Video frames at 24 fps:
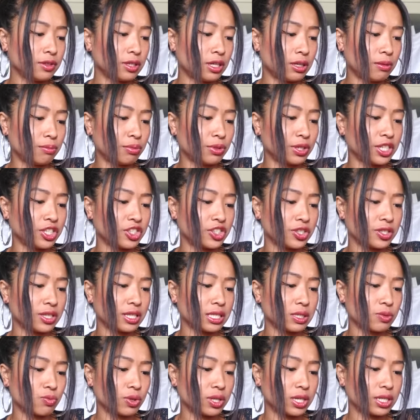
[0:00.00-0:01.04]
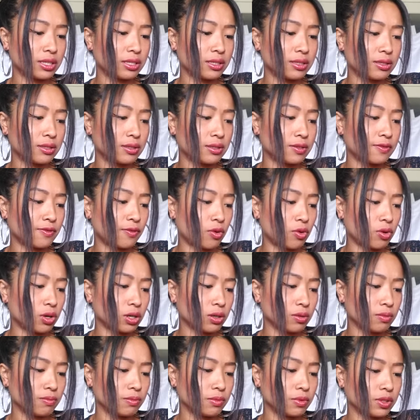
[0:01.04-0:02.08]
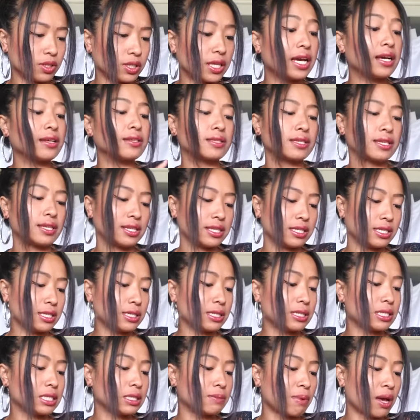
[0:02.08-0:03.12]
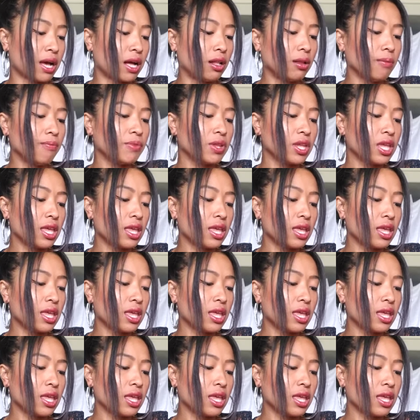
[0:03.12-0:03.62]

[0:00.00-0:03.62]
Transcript: I'm pretty sure that's what it's for. Yes, it is. It's a spell.